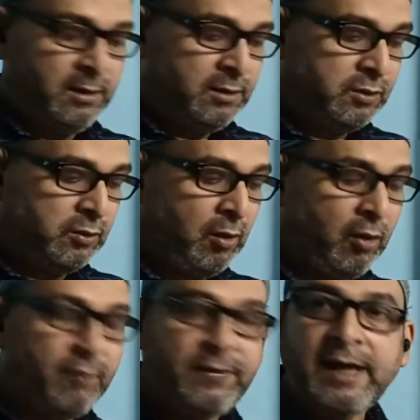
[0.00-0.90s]
So
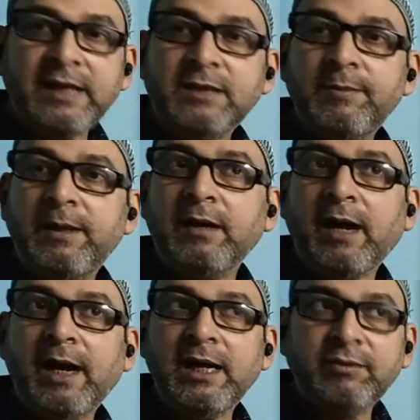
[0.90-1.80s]
how will ice melt?
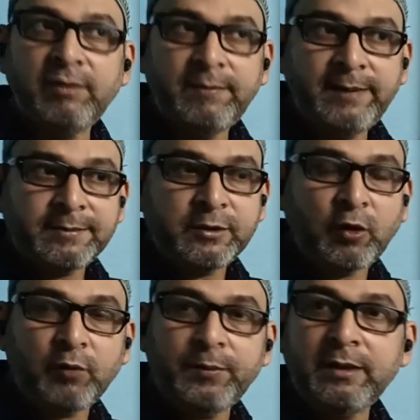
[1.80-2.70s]
Ice will be
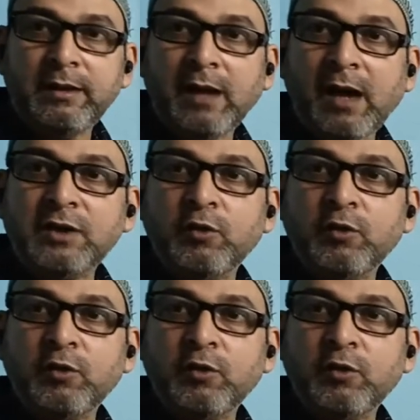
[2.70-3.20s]
absorbing large